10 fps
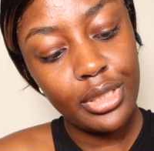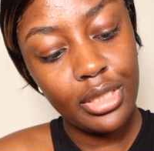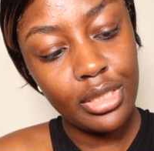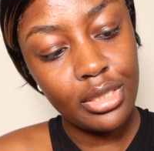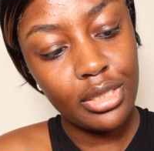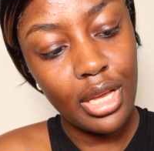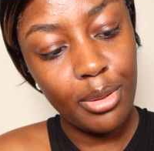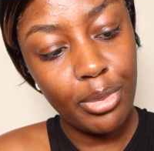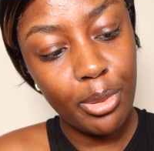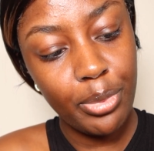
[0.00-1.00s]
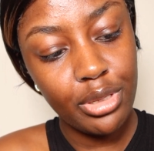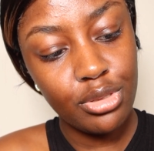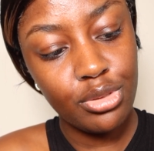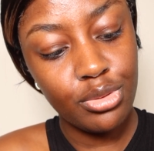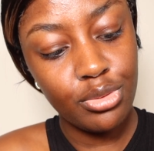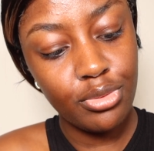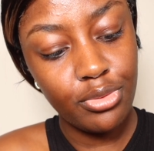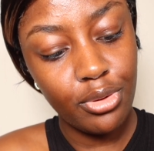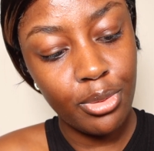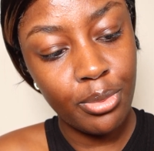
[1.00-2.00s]
this eyebrow pencil
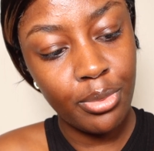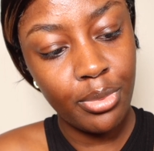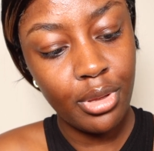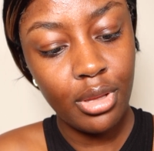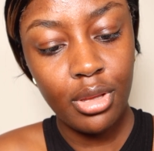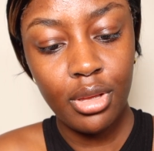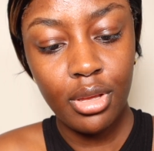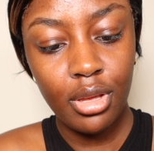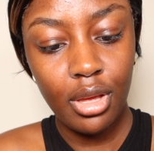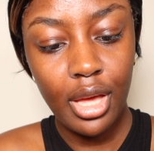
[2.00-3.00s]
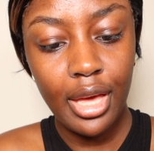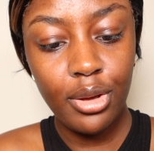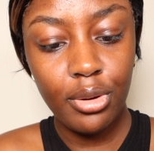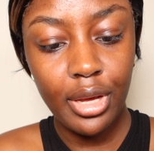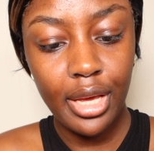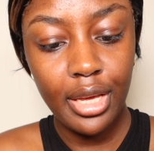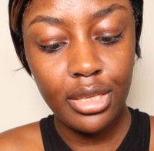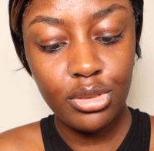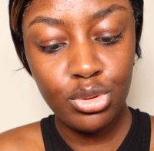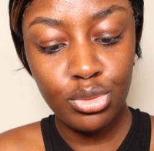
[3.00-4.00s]
from
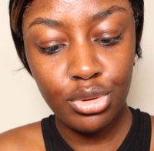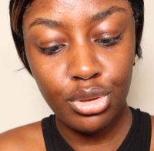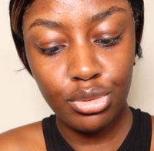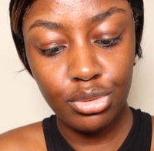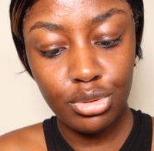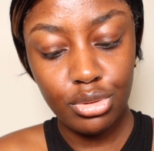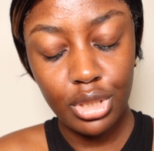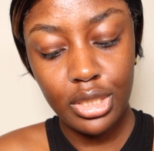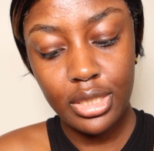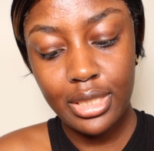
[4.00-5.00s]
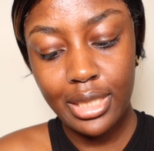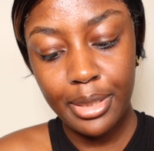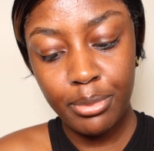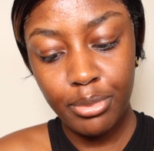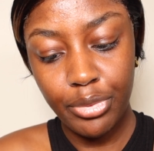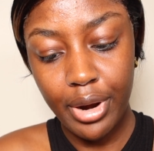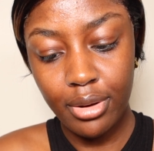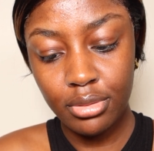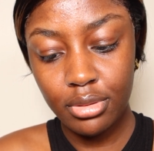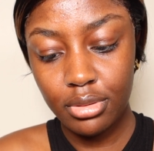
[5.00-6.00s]
AOA Studios in Slim
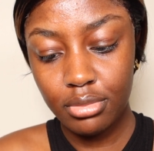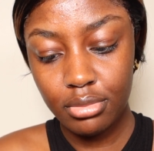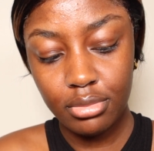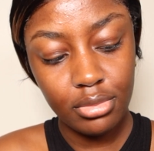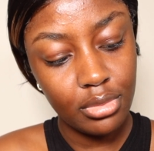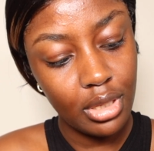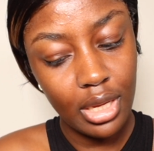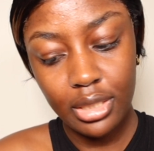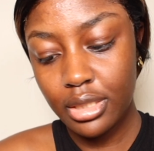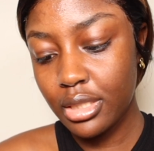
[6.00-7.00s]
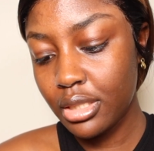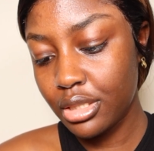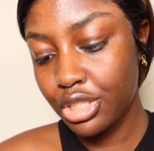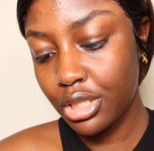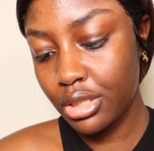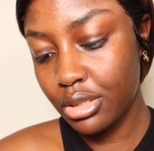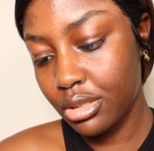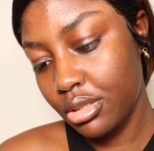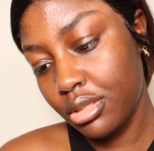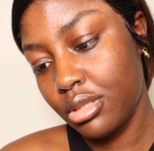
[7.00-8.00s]
Brown, and they said the shade
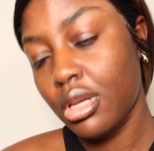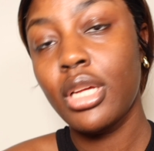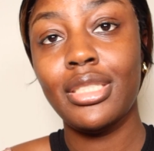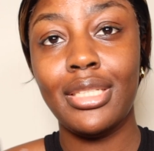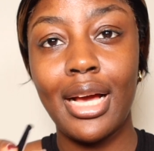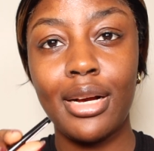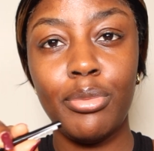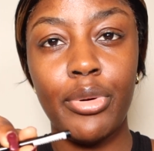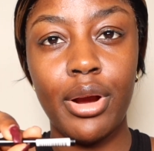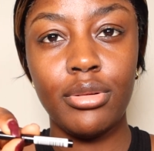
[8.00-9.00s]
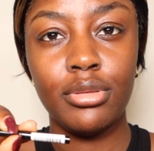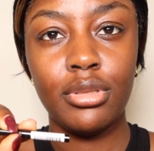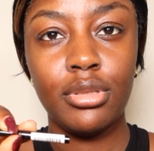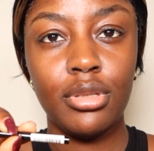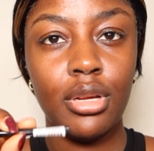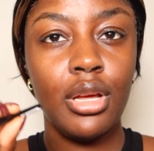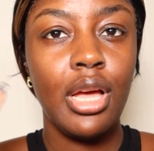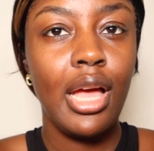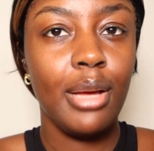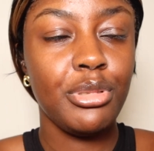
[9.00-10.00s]
is dark brown.
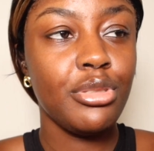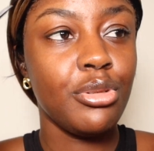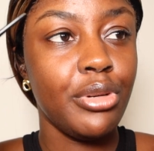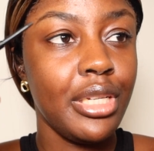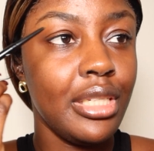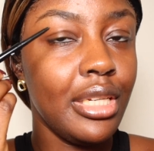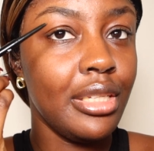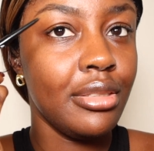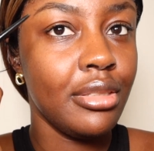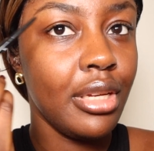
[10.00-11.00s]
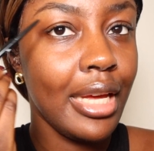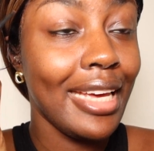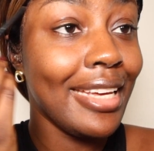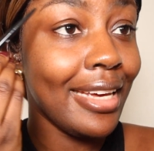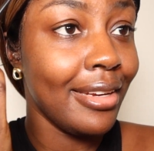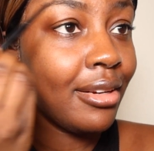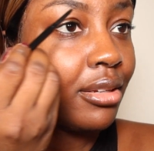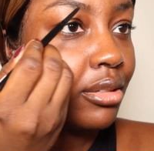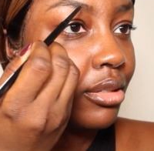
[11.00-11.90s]
I'm just going in again,